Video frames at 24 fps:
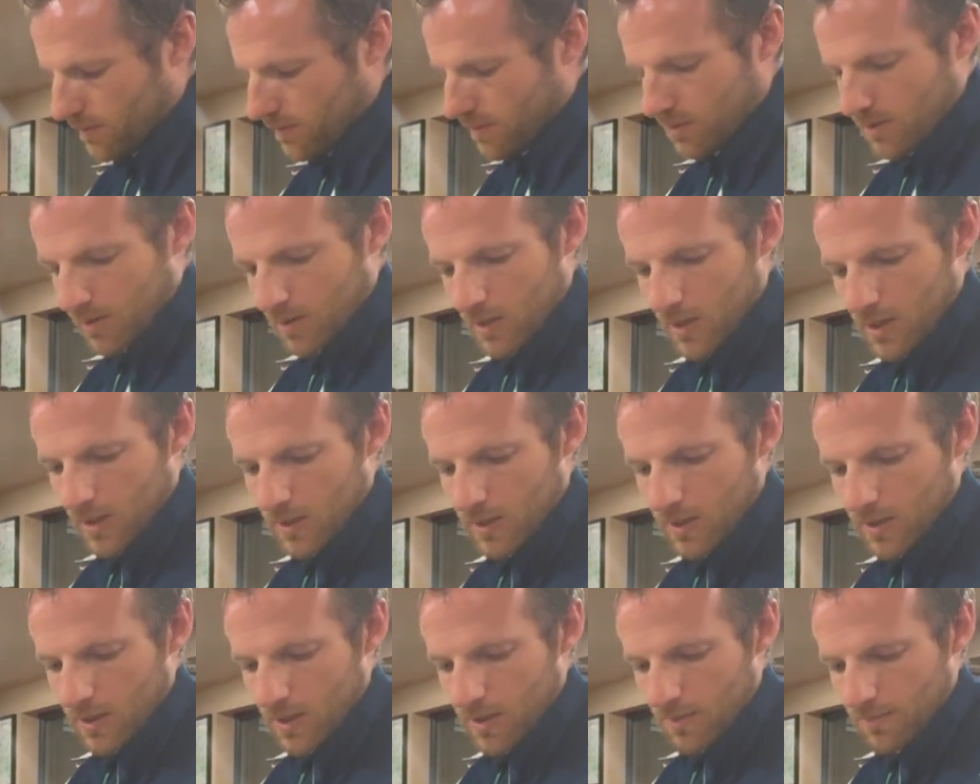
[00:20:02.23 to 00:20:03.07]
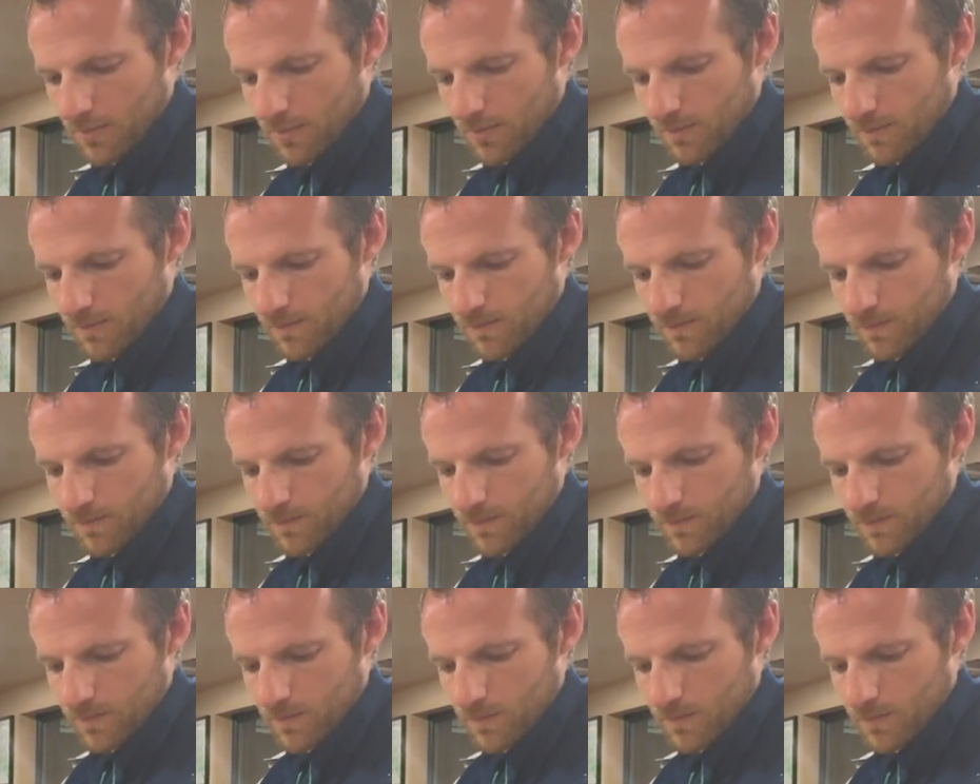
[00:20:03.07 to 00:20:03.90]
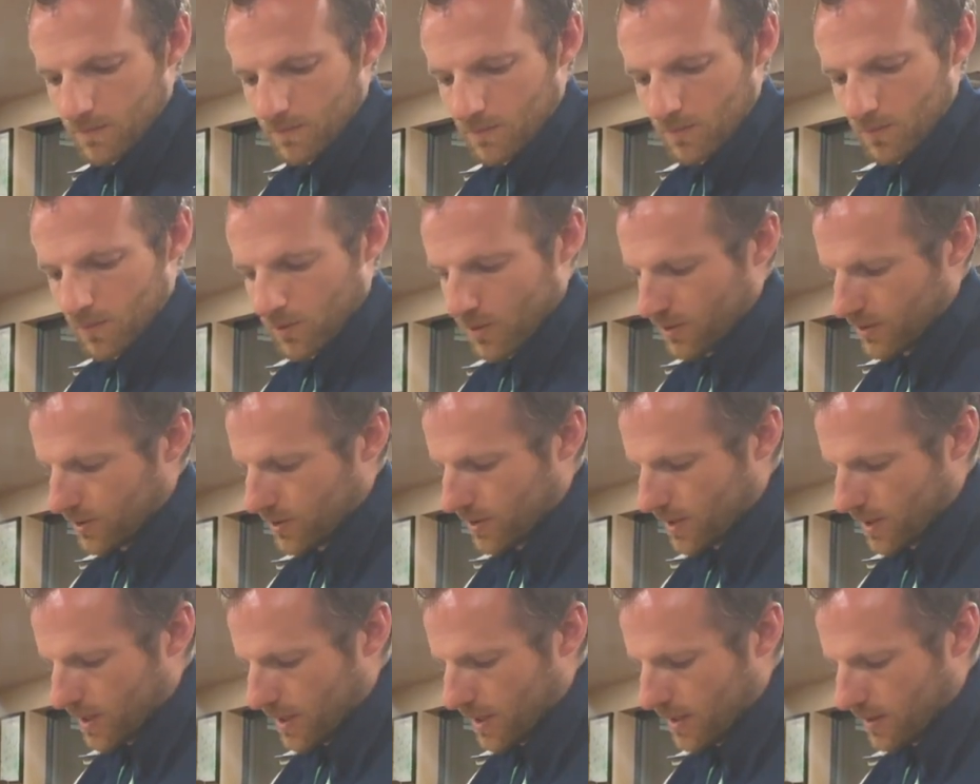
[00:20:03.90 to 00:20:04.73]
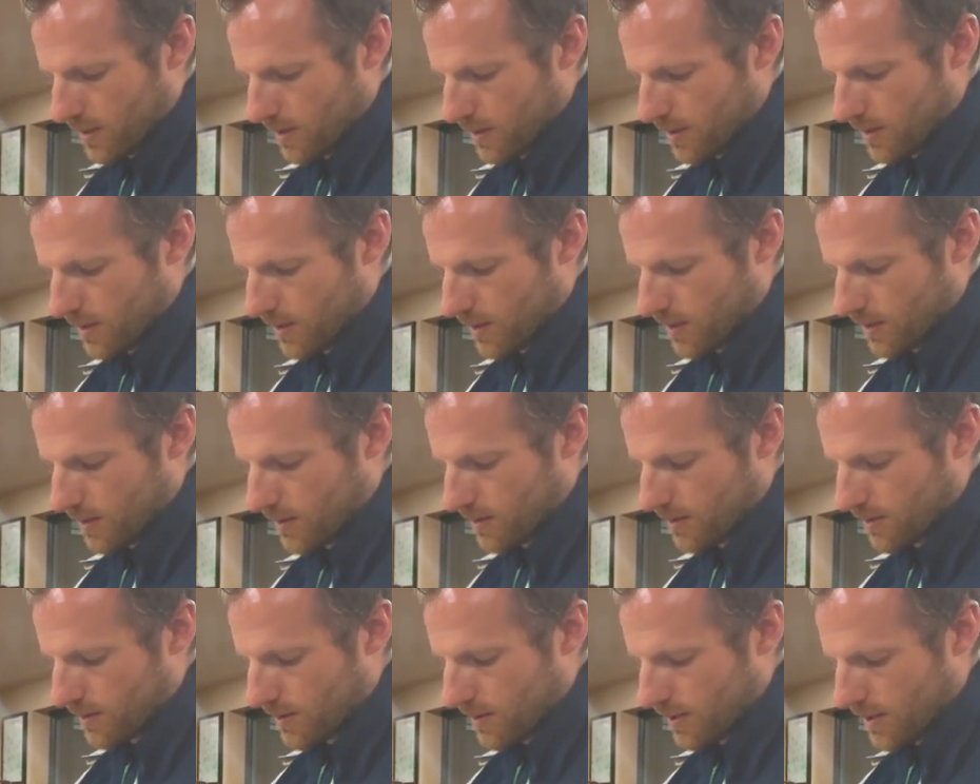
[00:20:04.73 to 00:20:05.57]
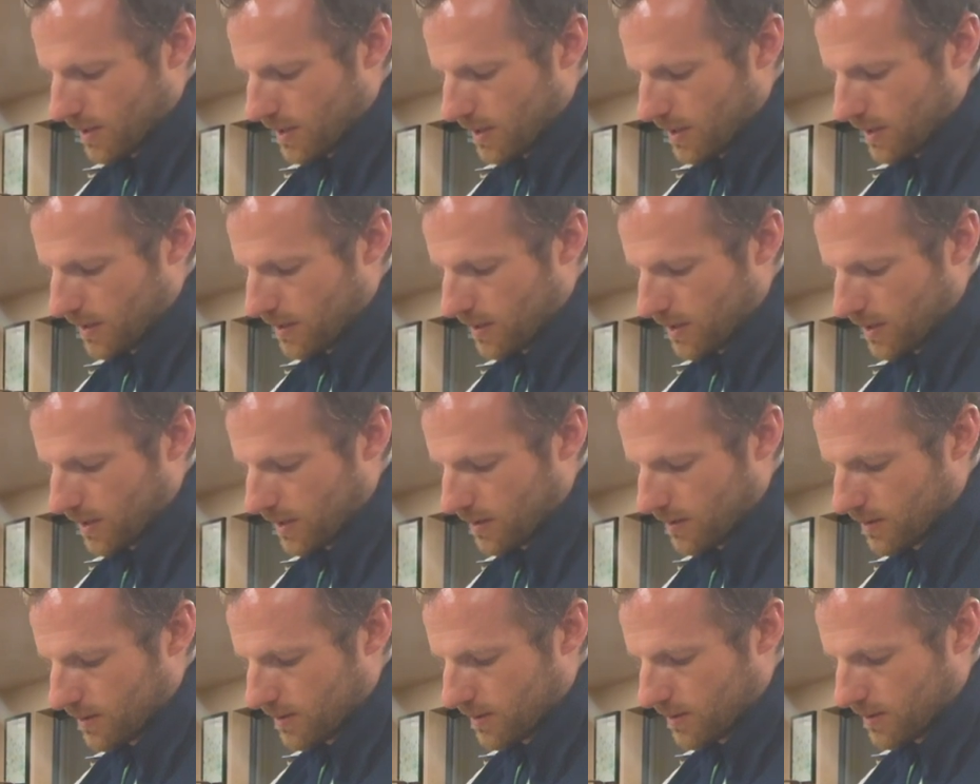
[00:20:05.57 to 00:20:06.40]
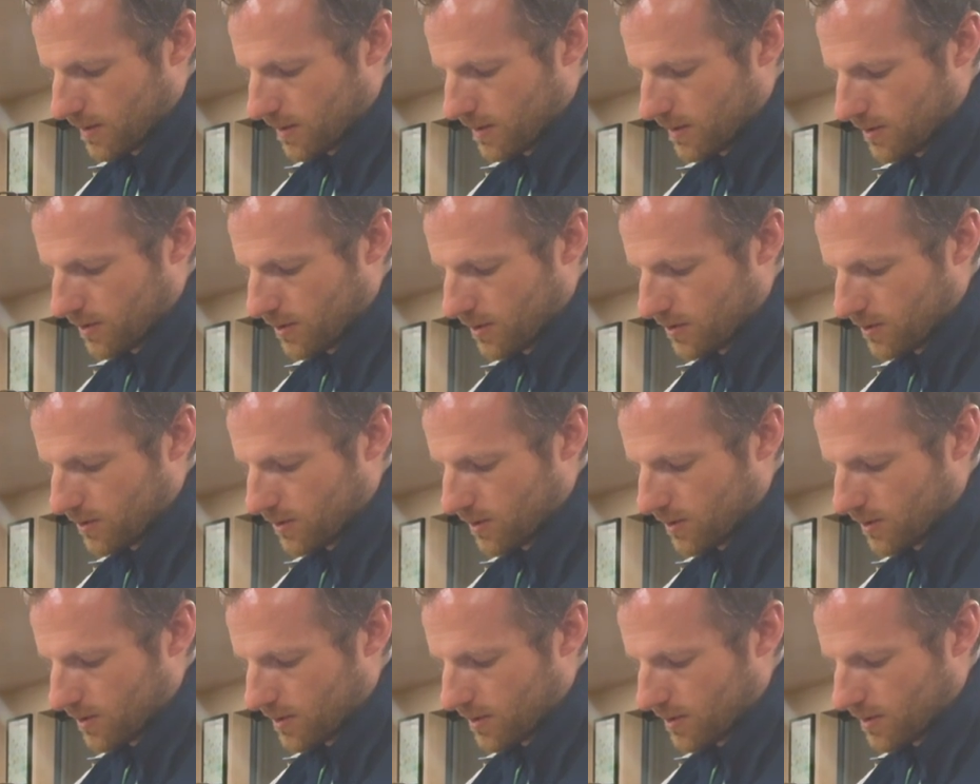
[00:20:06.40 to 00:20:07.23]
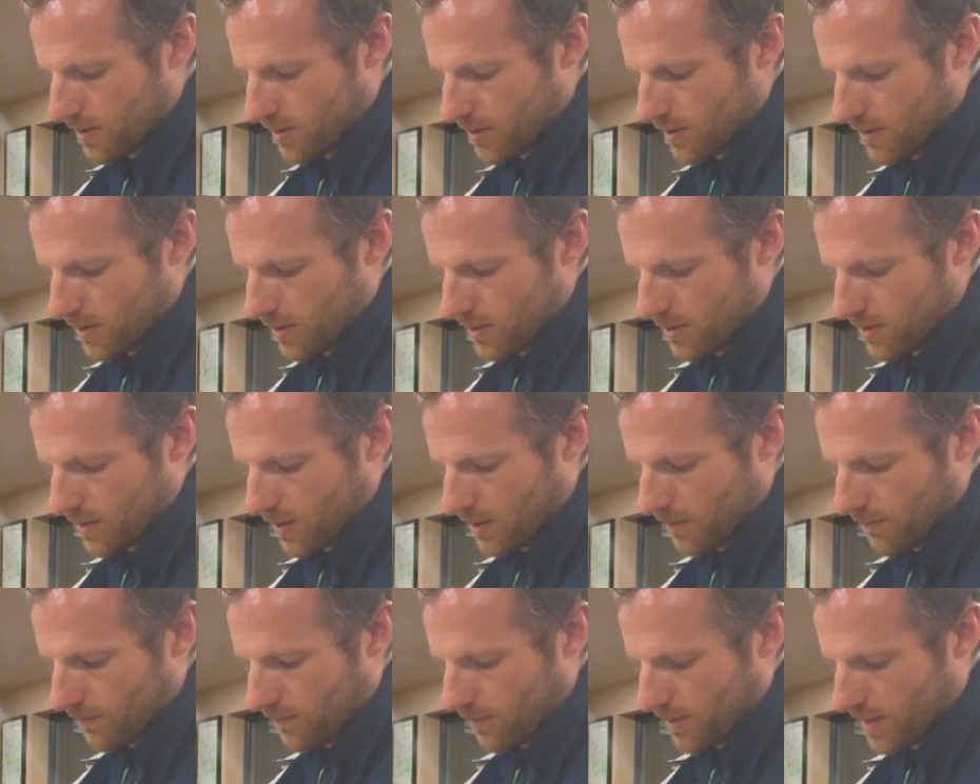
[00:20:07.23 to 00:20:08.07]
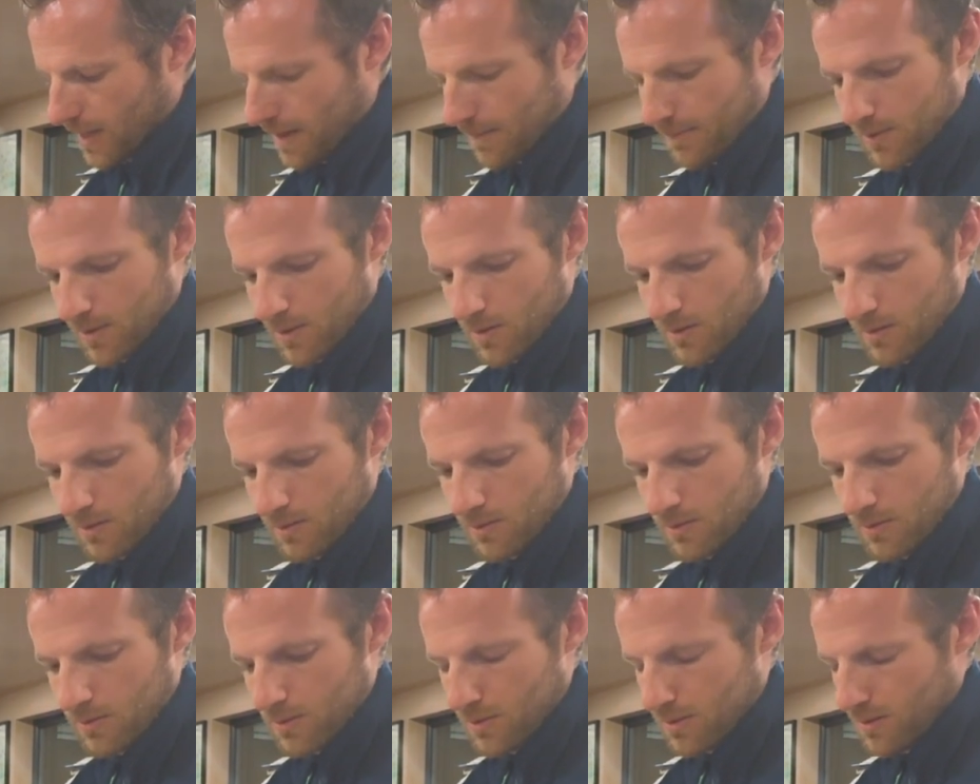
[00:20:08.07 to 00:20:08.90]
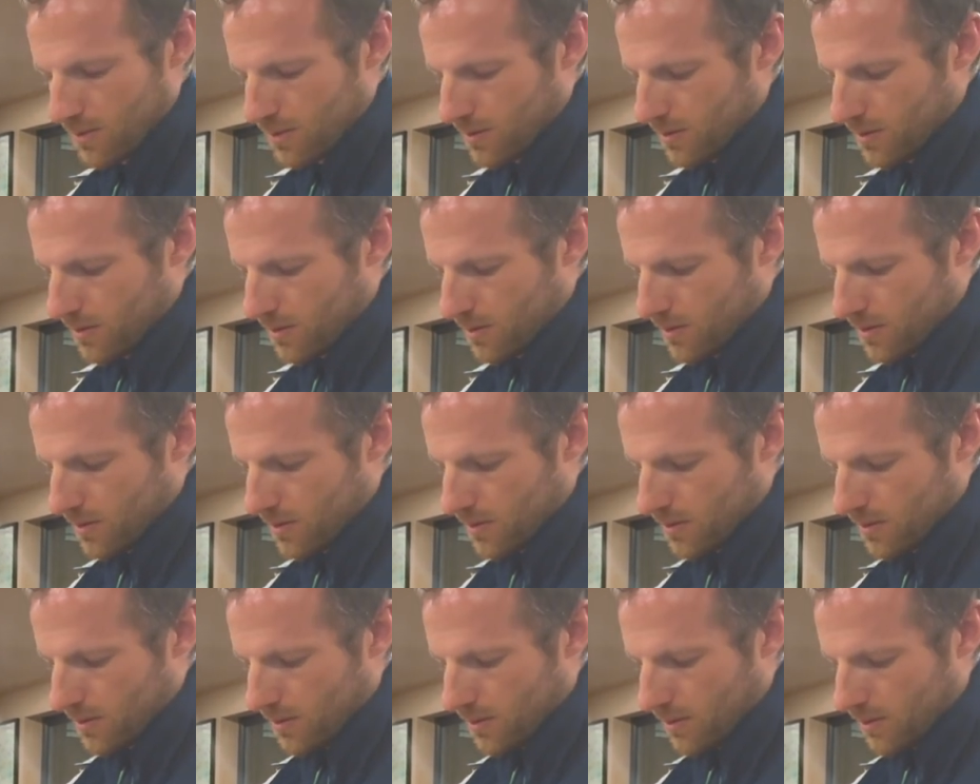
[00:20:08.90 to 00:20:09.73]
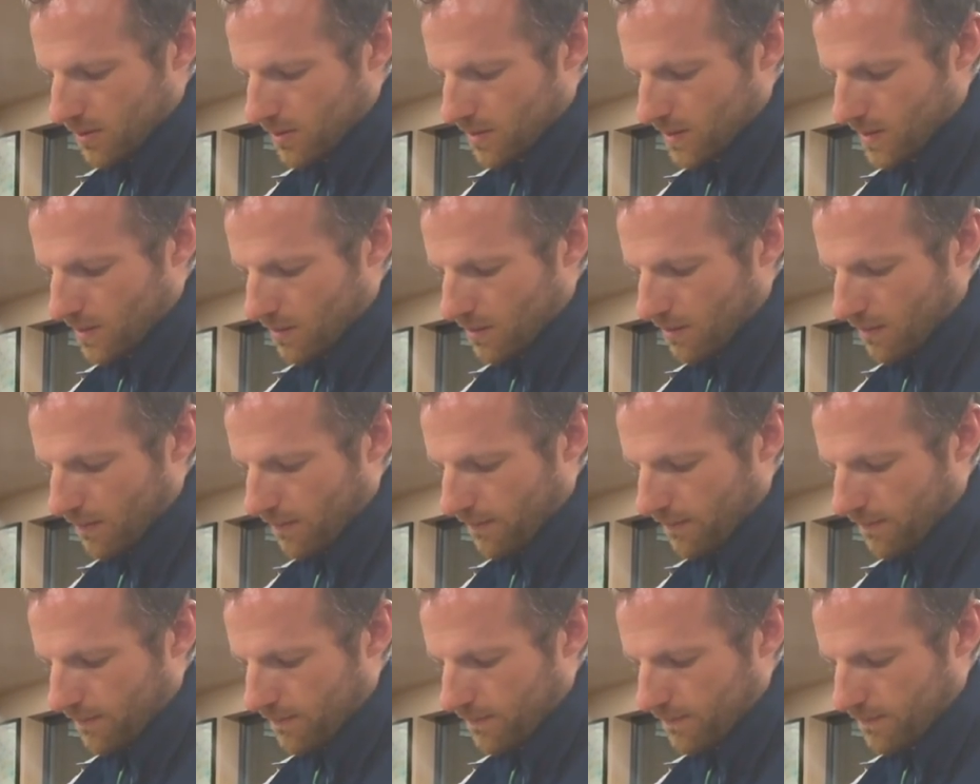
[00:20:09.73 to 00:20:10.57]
line it up one side and then slide this till it touches the other side of your cabinet. Lock that off.